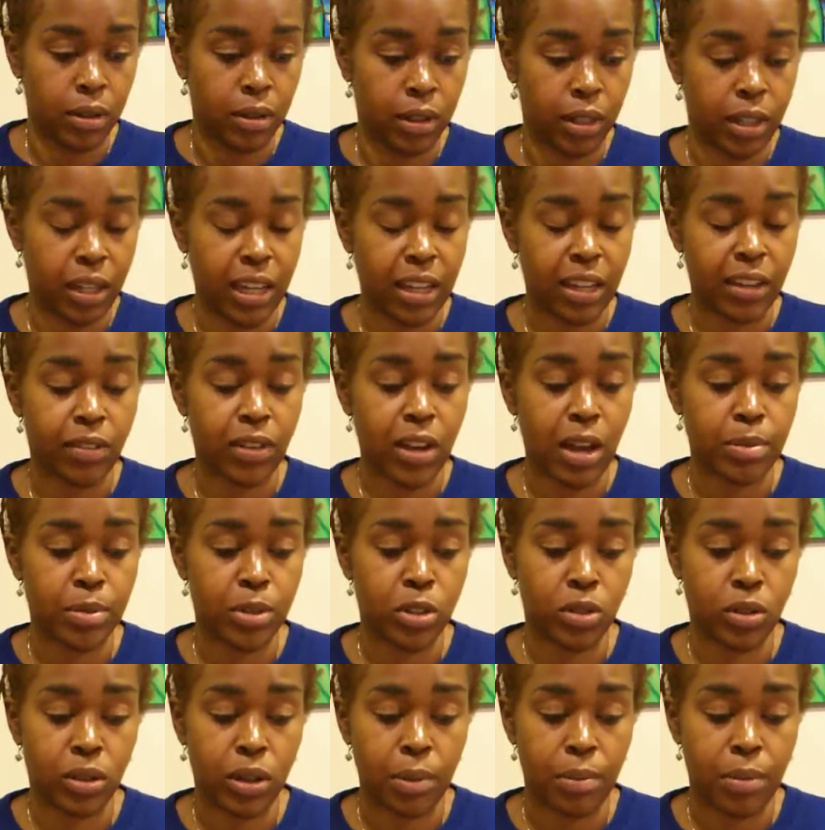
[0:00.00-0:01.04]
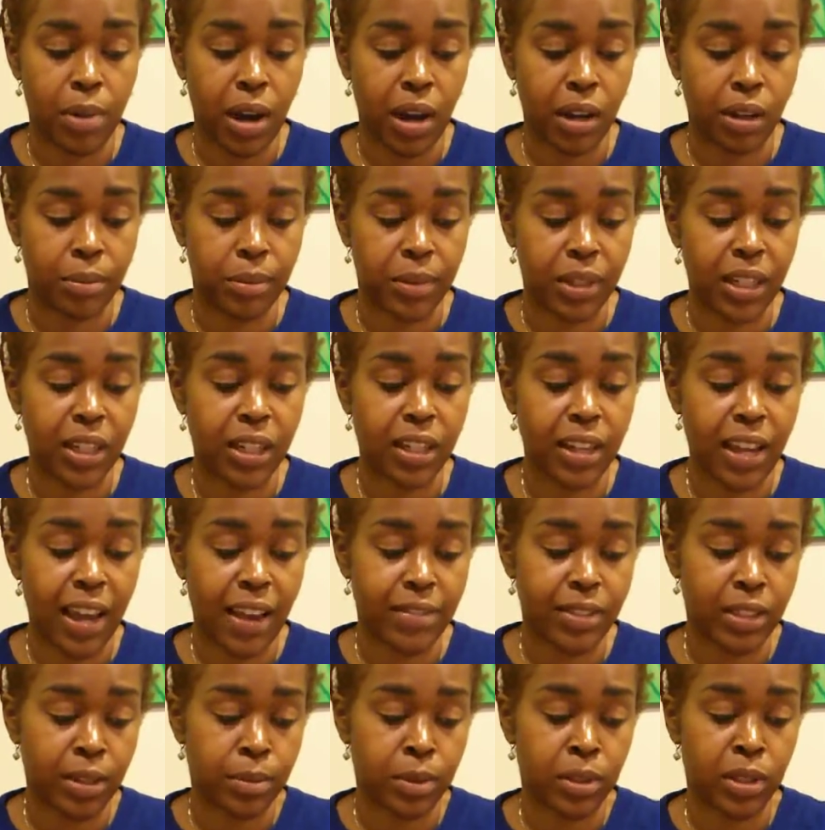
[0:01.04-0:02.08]
King of Cups is on the bottom. It could have
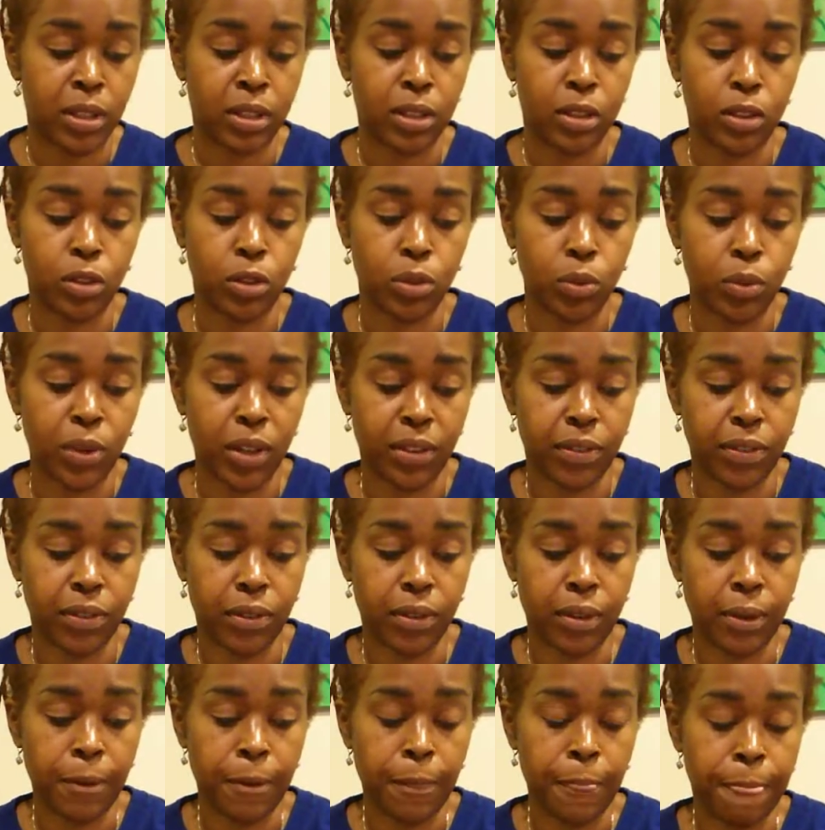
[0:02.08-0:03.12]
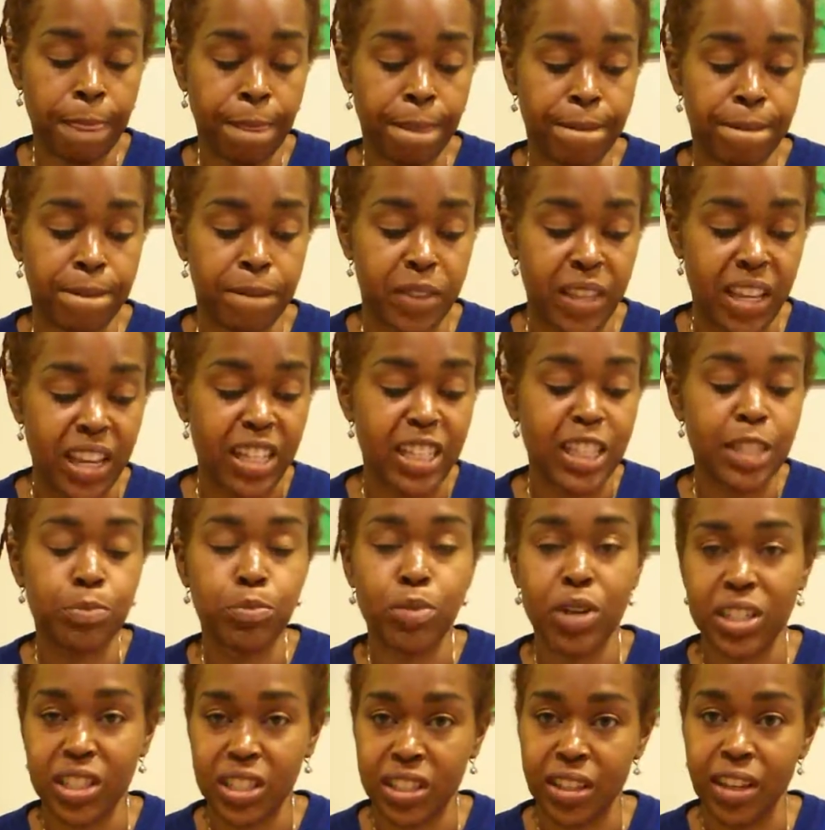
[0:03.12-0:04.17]
something to do with the
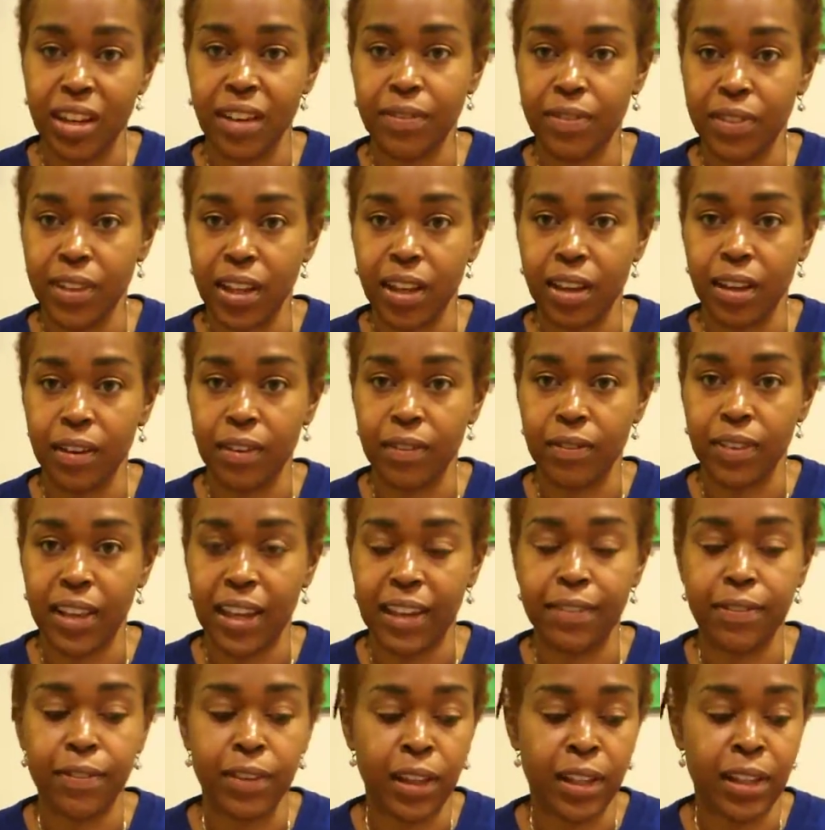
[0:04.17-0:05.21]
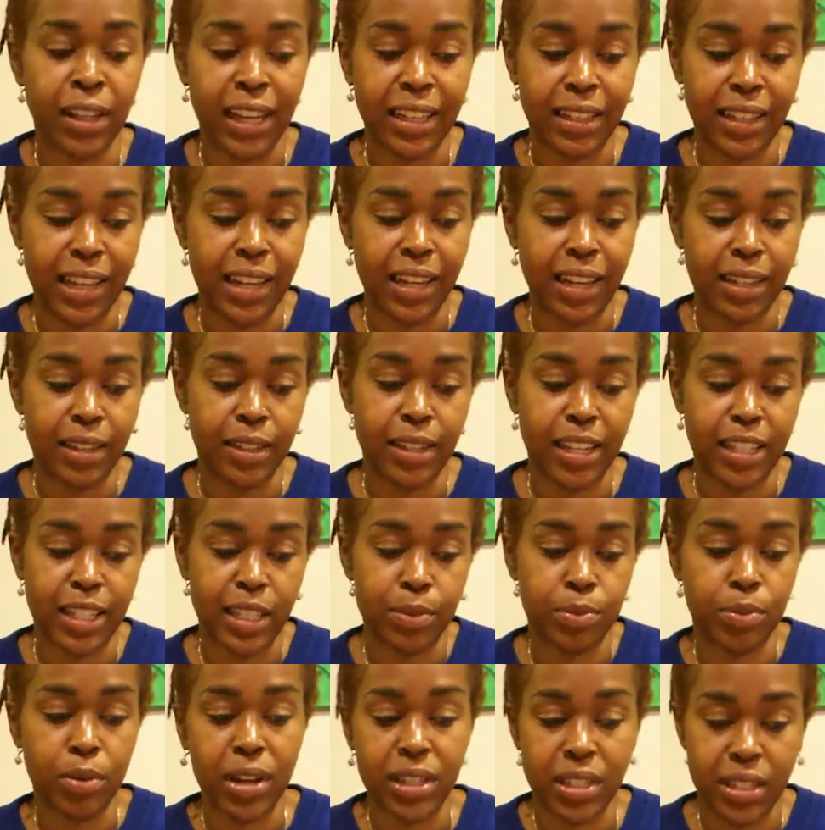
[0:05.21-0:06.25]
expression of love. Like feeling like they didn't
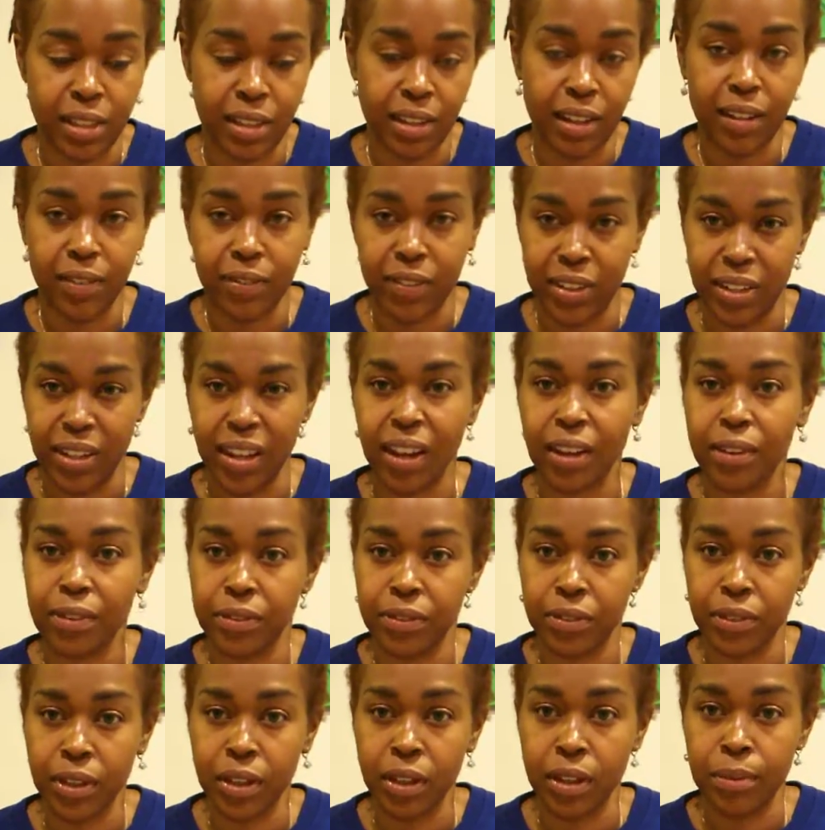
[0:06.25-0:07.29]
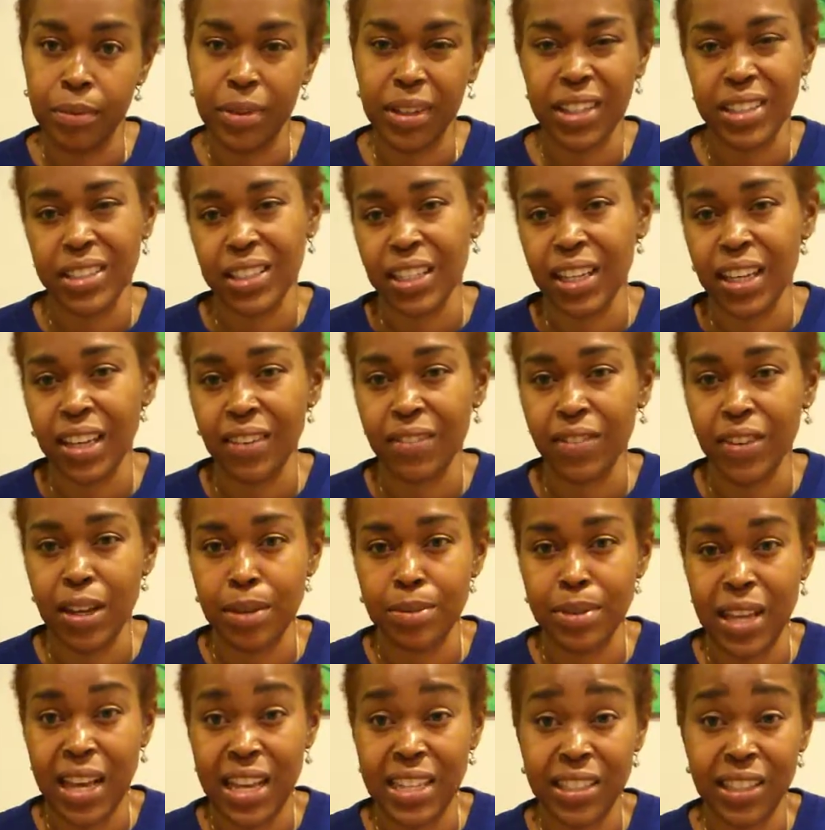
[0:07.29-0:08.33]
express love enough. Because the King of
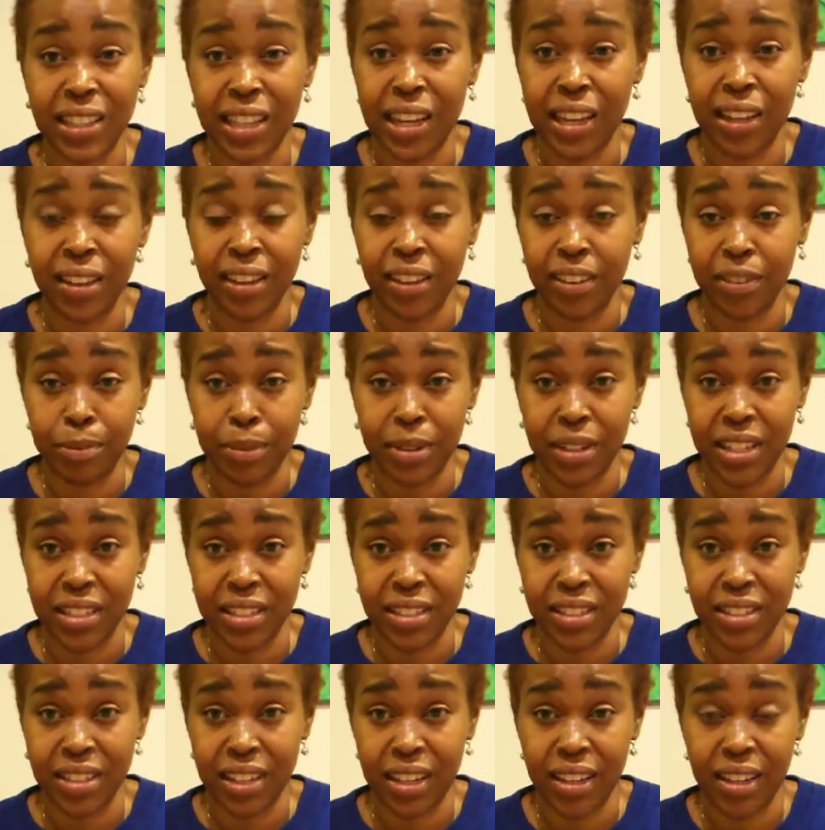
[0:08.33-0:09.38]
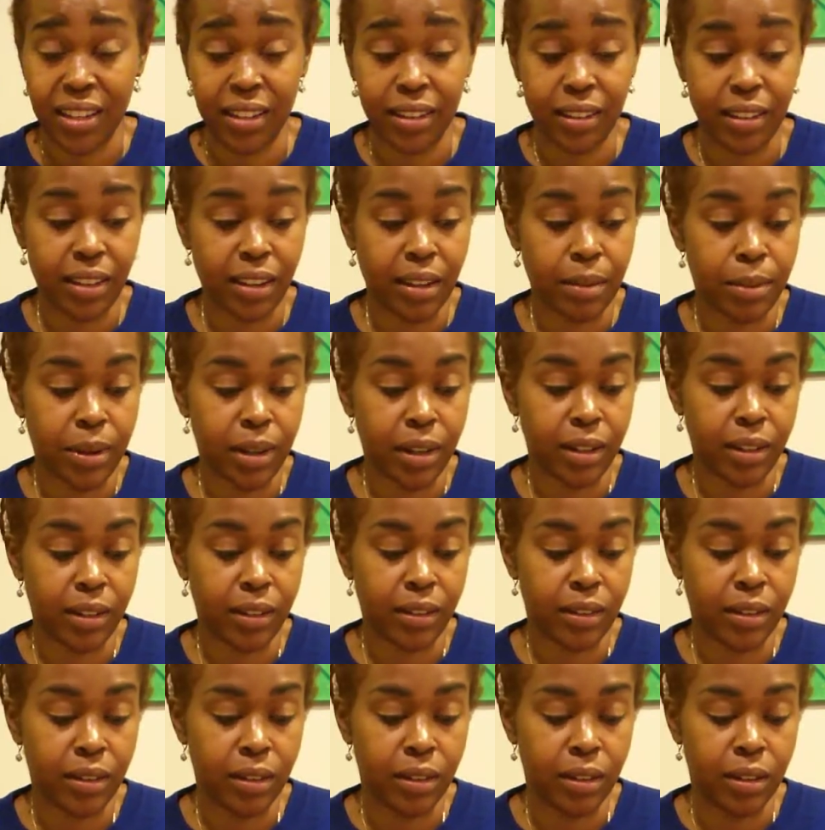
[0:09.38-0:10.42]
Cups has a lot of love but doesn't say anything about
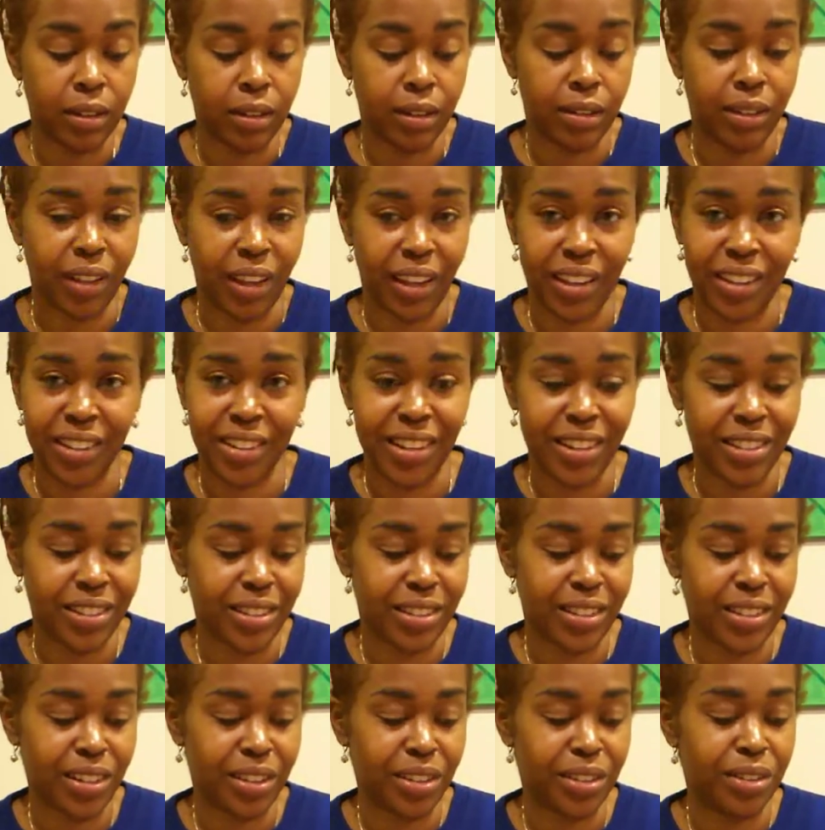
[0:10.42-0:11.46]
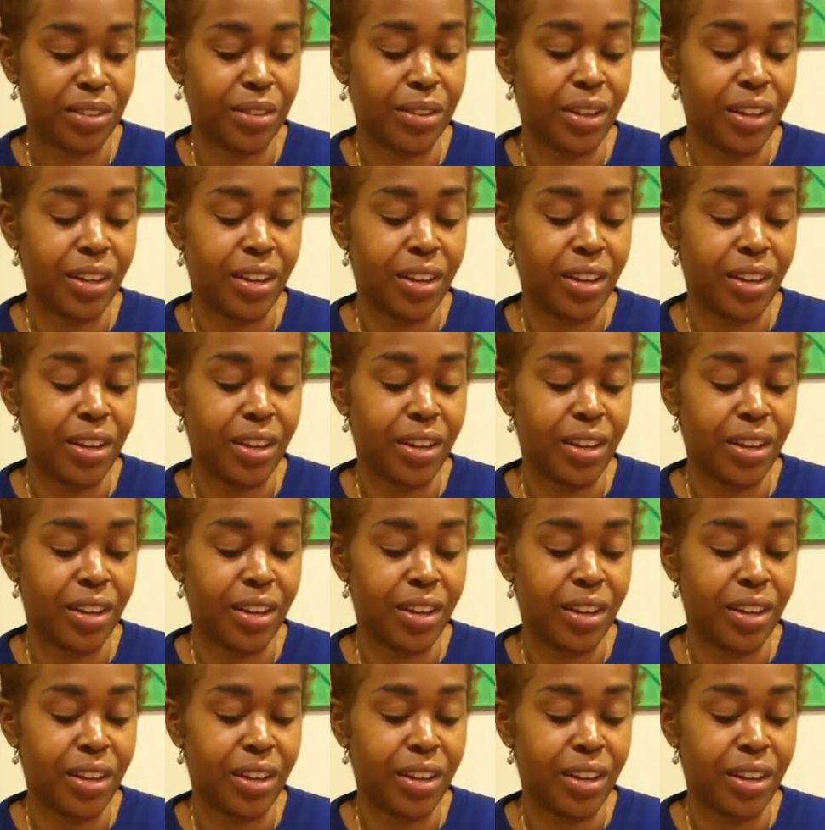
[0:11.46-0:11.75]
it. Like it doesn't tell you.